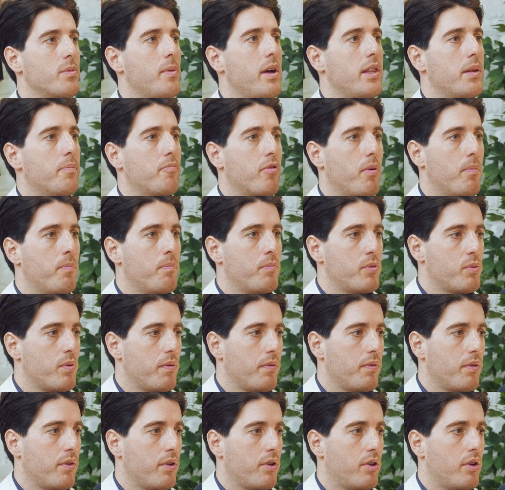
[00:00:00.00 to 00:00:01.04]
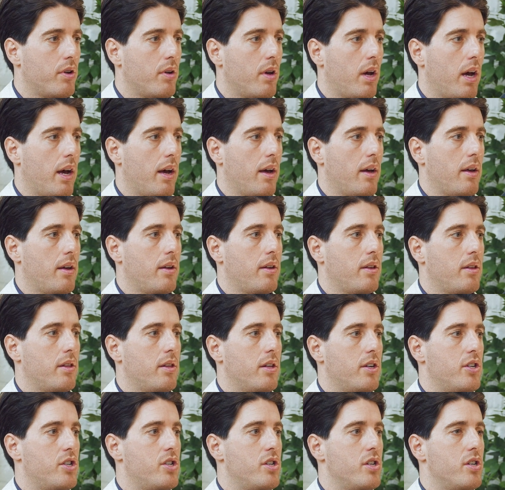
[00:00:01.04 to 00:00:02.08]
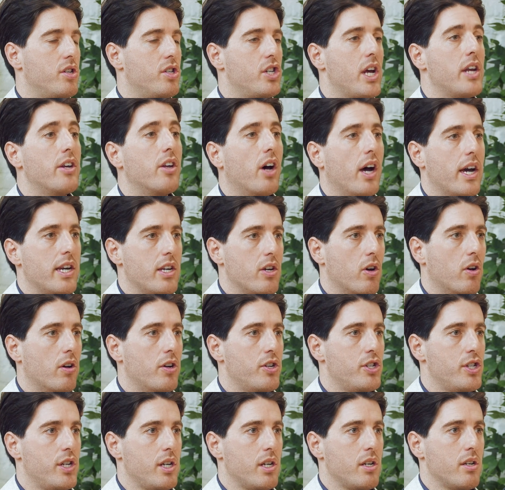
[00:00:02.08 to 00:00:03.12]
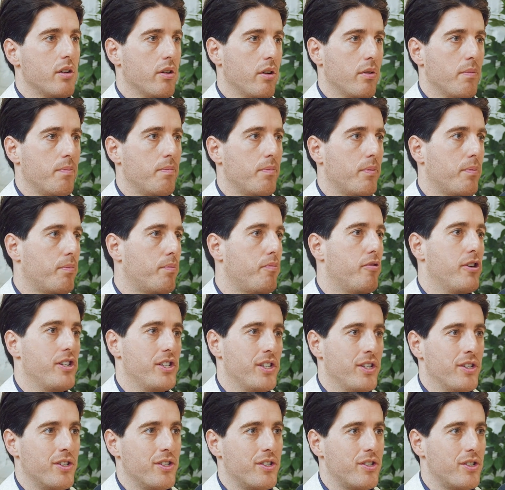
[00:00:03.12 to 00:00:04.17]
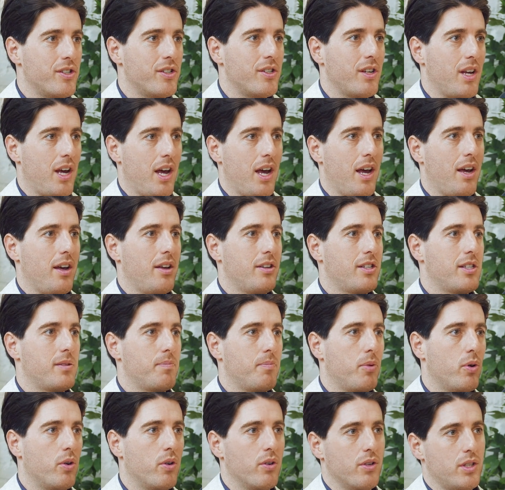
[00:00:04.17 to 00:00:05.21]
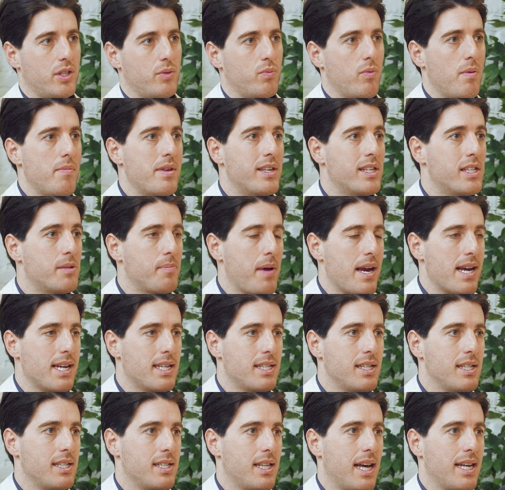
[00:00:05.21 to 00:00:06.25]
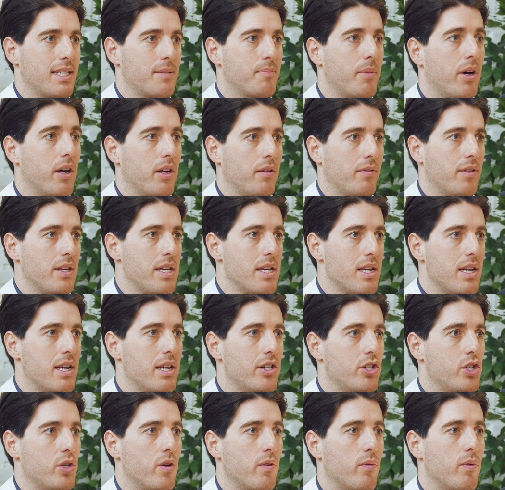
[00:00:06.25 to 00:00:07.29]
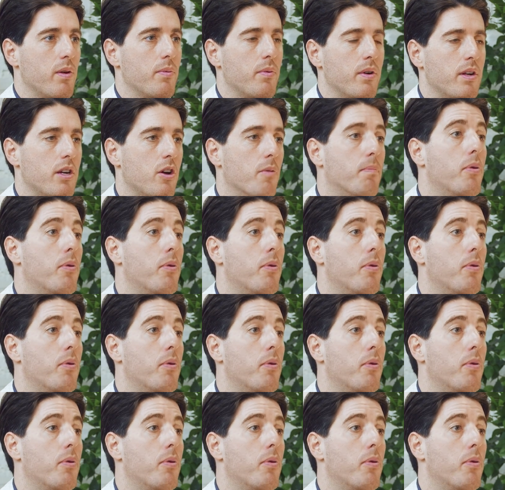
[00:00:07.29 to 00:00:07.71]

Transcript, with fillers: about the problems with uh, the gender ideology, you know, prisons, uh, sports, women's spaces. That's part of the issue if we, you know,